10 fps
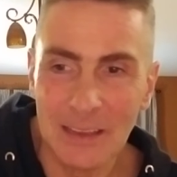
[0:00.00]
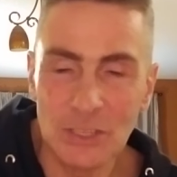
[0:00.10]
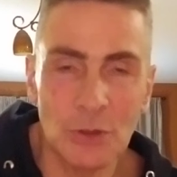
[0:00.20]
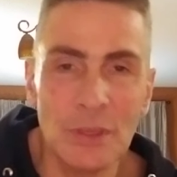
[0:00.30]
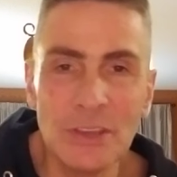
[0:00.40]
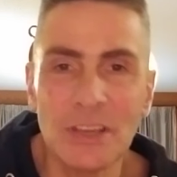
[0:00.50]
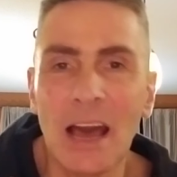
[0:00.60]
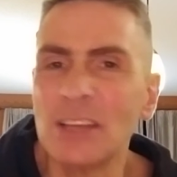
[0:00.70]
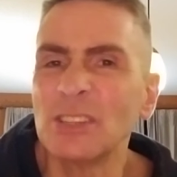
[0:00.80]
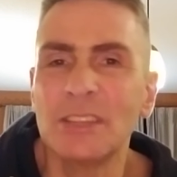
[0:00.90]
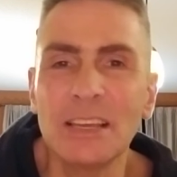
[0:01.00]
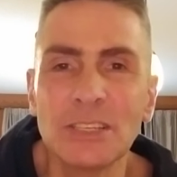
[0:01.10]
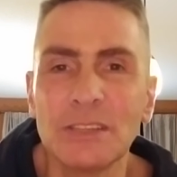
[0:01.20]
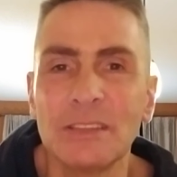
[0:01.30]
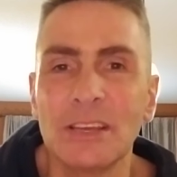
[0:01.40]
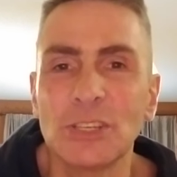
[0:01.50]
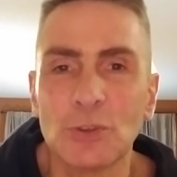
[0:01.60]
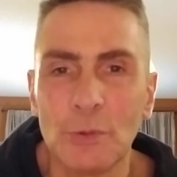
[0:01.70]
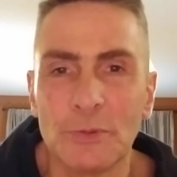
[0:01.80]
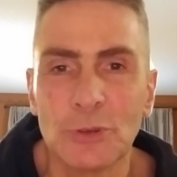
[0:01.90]
So these guys, this
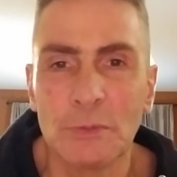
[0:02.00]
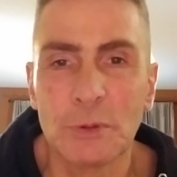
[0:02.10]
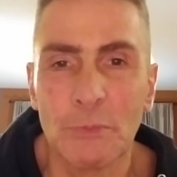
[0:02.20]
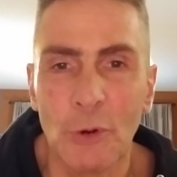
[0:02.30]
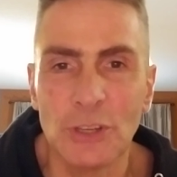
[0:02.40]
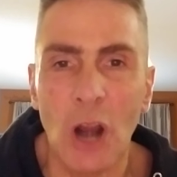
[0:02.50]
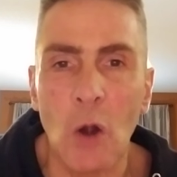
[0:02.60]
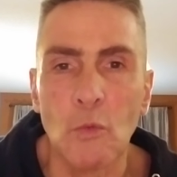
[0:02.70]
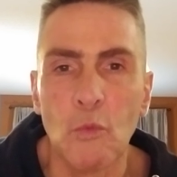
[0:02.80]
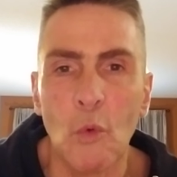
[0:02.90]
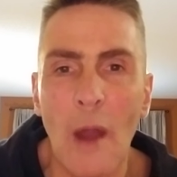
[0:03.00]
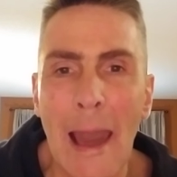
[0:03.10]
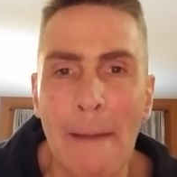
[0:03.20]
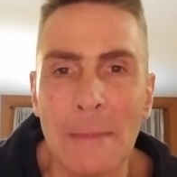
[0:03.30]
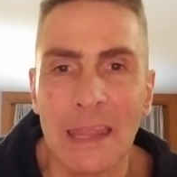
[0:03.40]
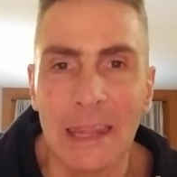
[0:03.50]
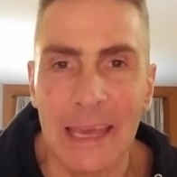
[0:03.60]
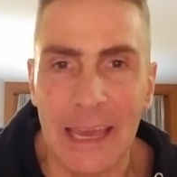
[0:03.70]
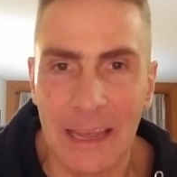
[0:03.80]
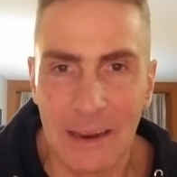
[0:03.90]
group of Trump supporters are rabidly